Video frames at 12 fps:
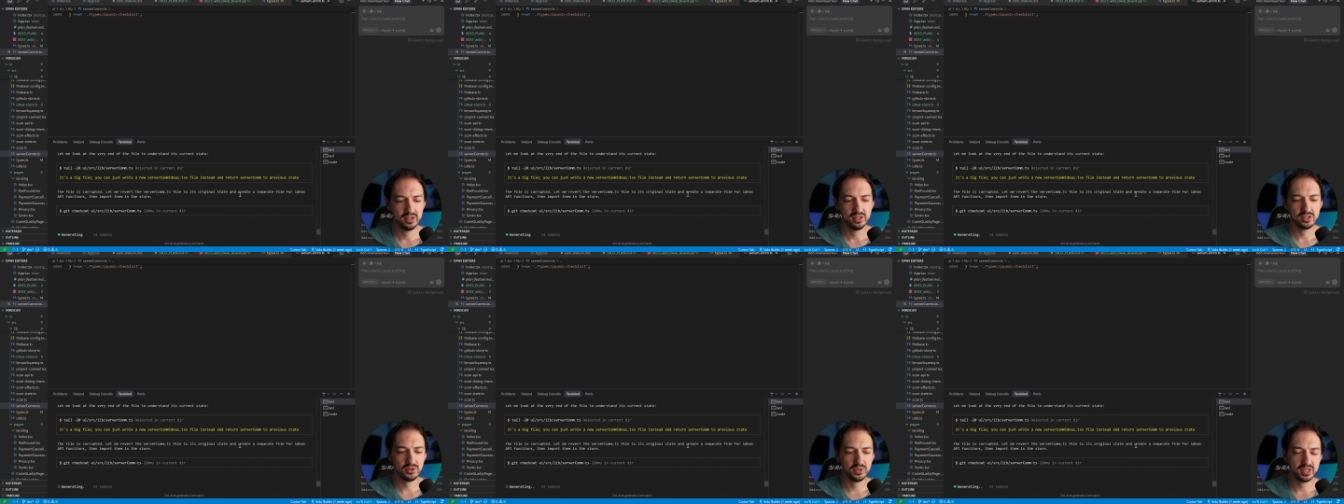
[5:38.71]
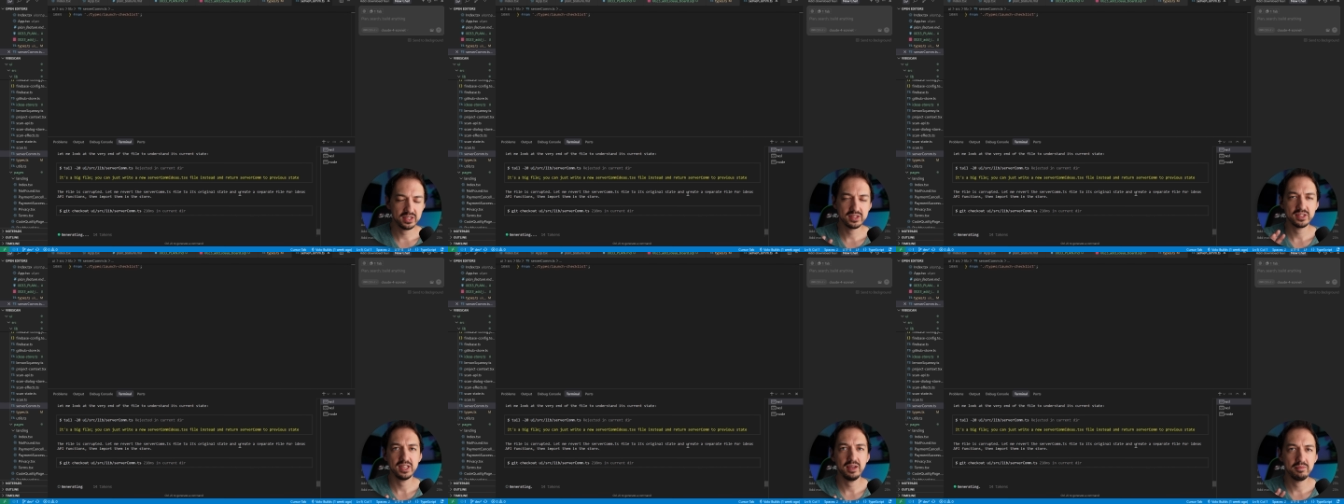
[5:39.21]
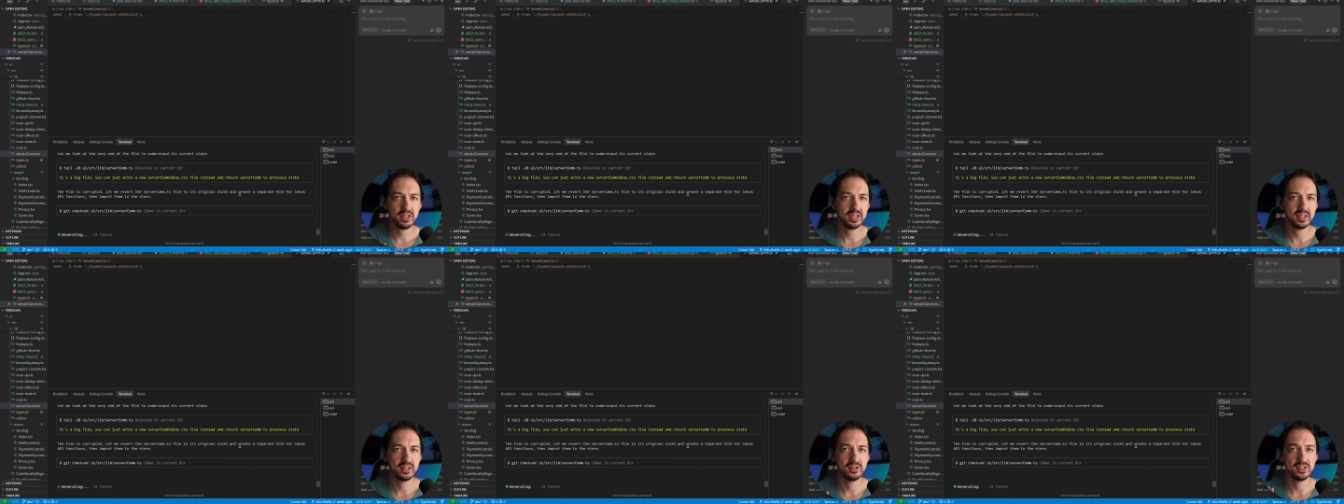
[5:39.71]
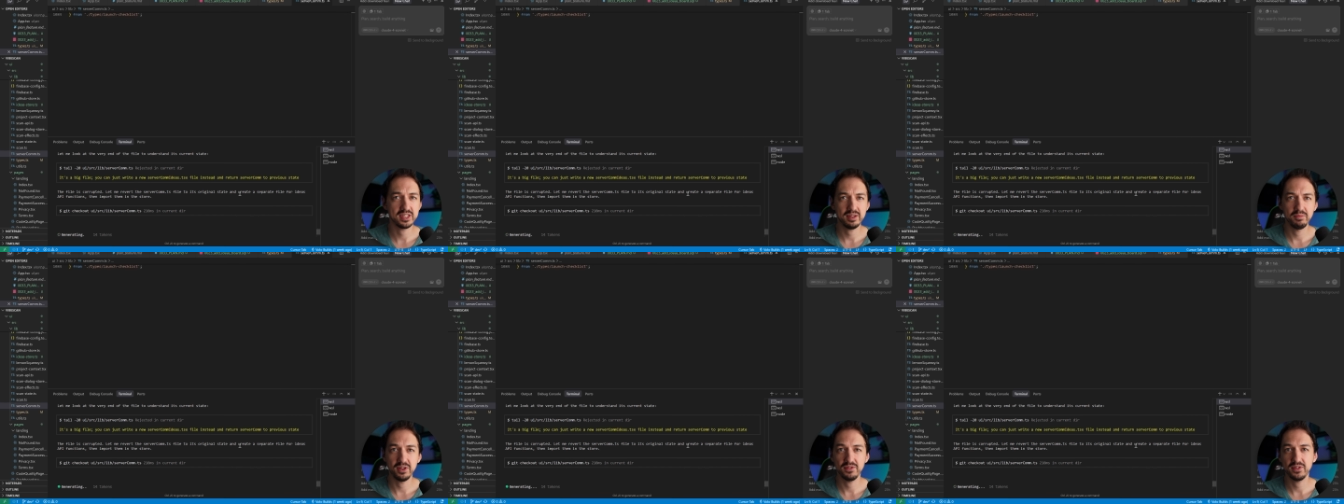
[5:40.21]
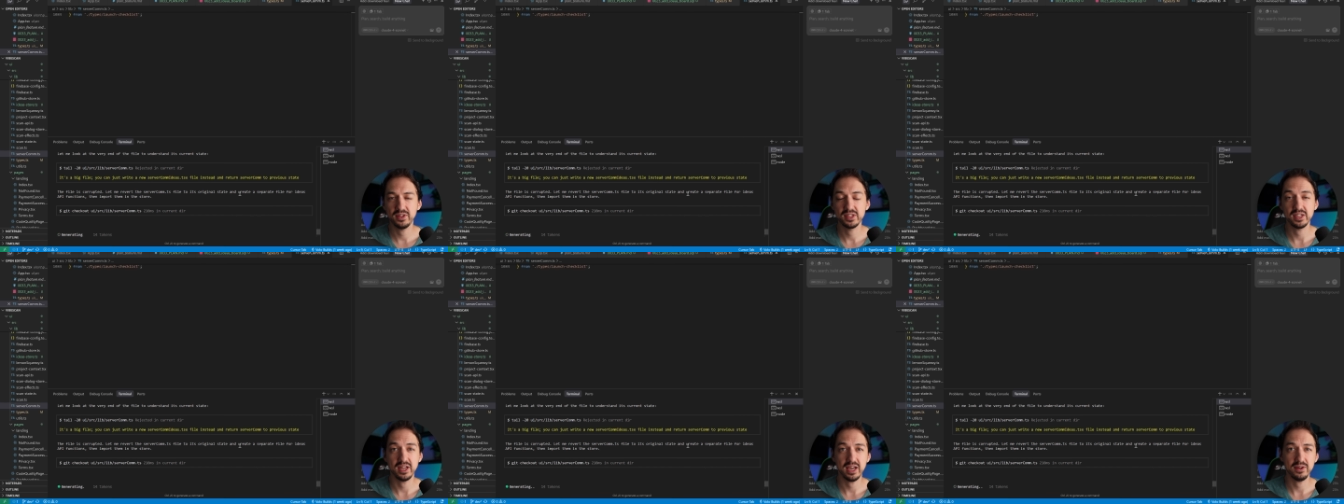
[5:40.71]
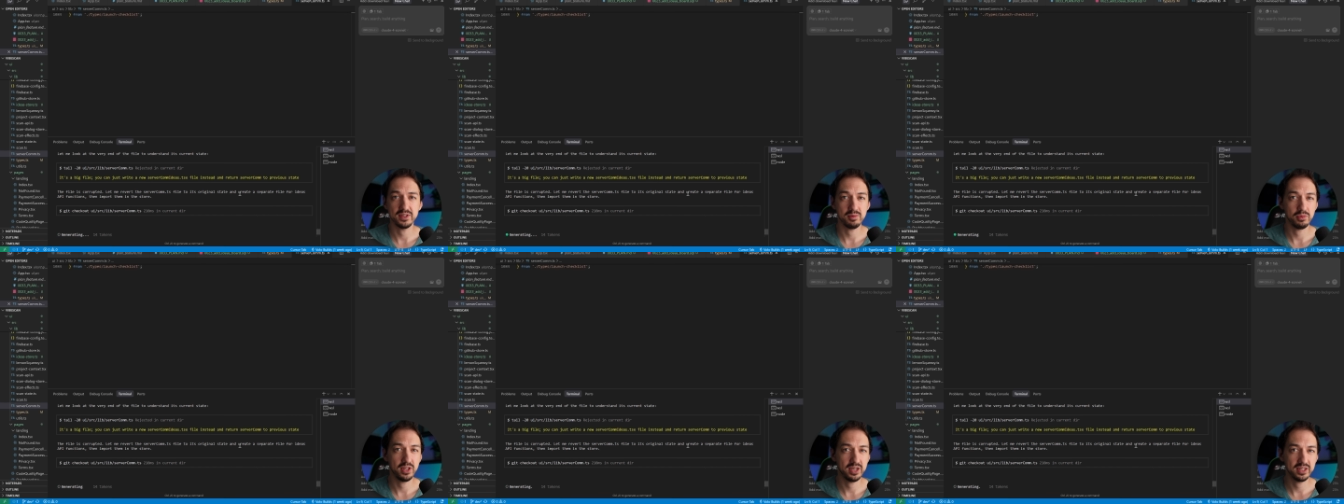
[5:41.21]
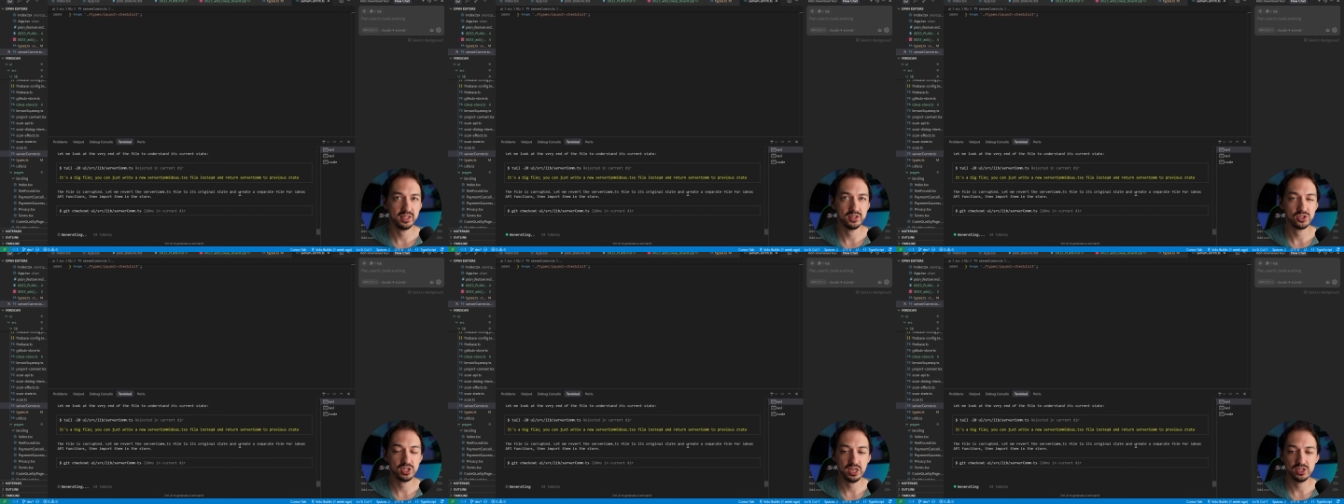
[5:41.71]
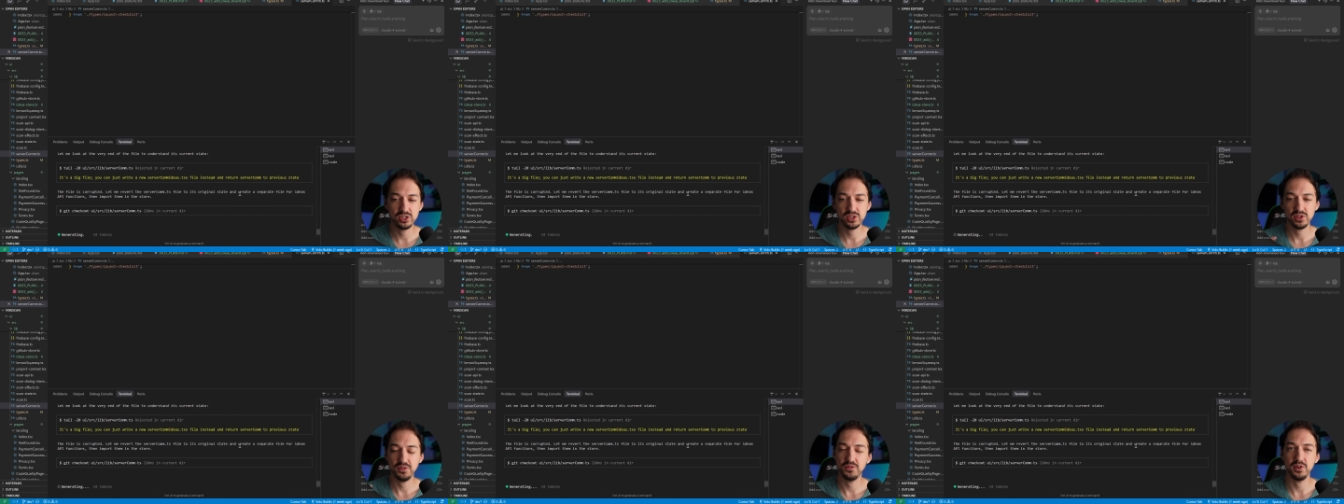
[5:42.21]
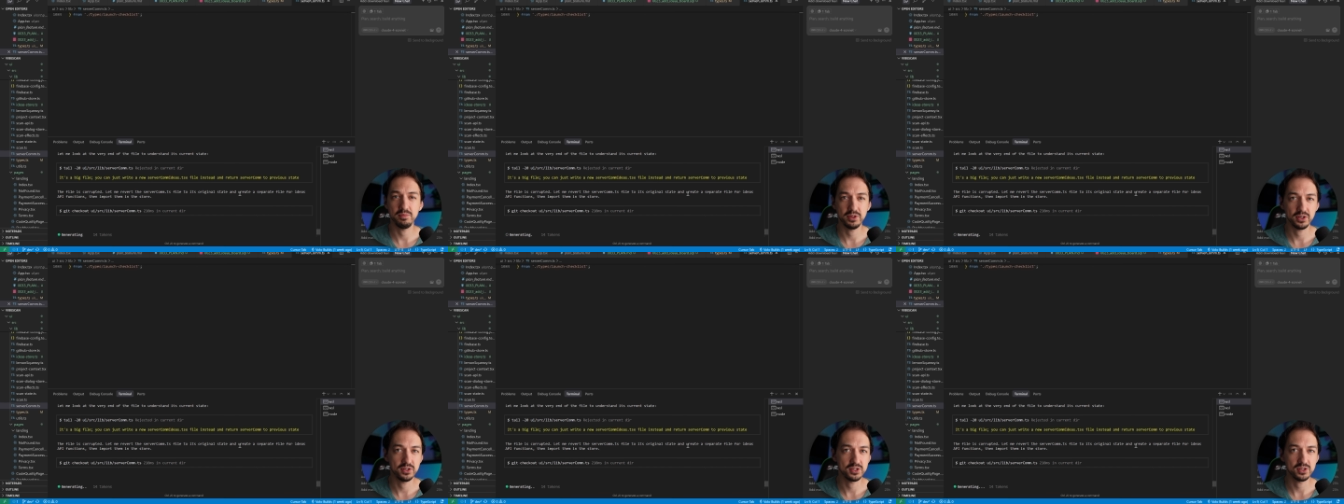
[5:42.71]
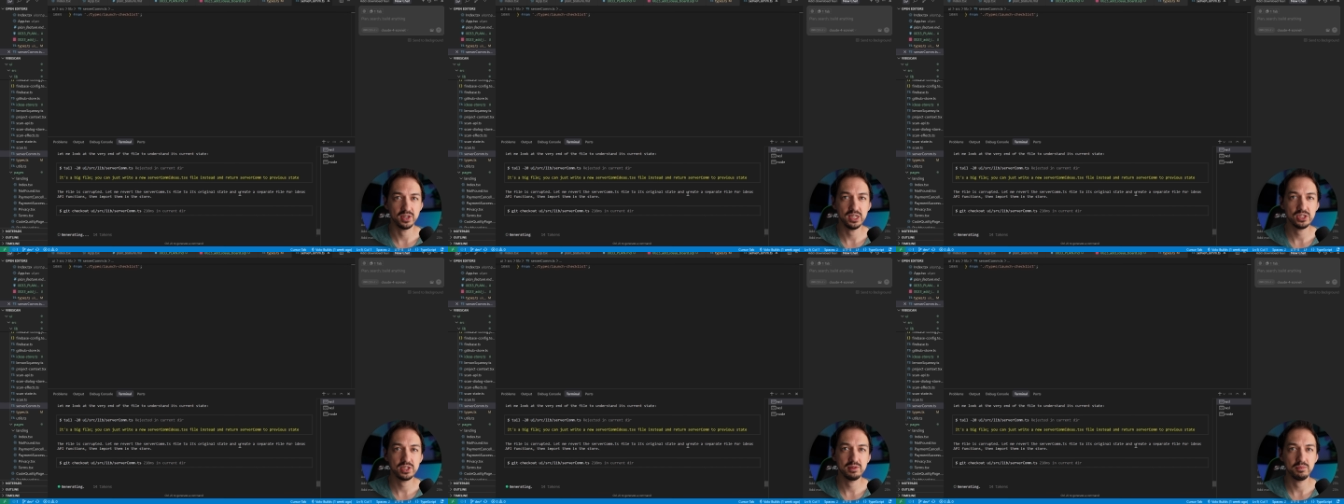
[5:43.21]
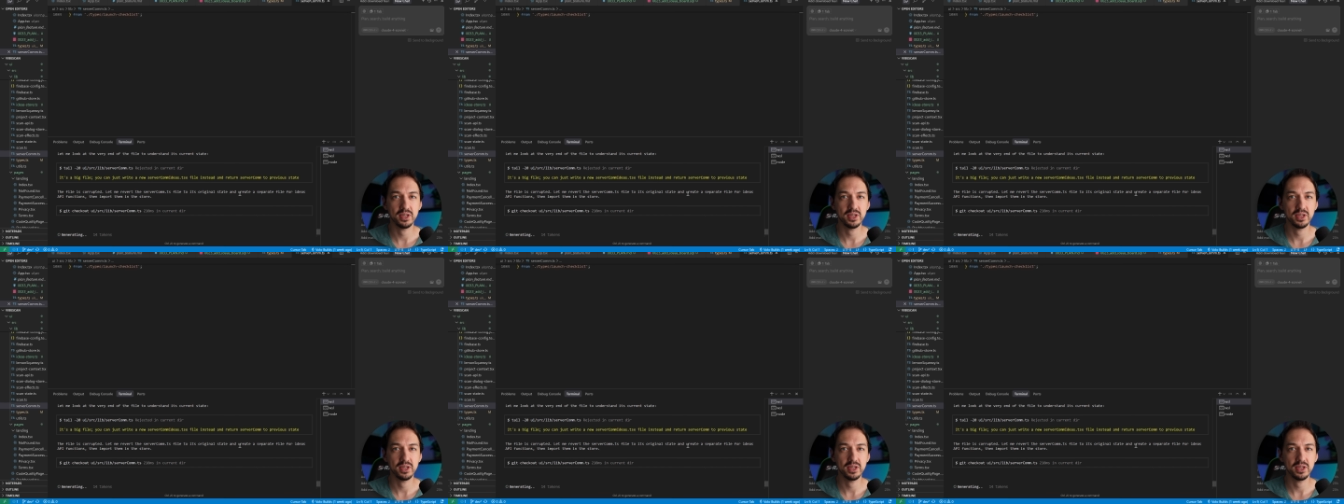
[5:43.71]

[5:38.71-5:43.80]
So it does seem like there is some difference in how it's applying these changes from the Cursor agent,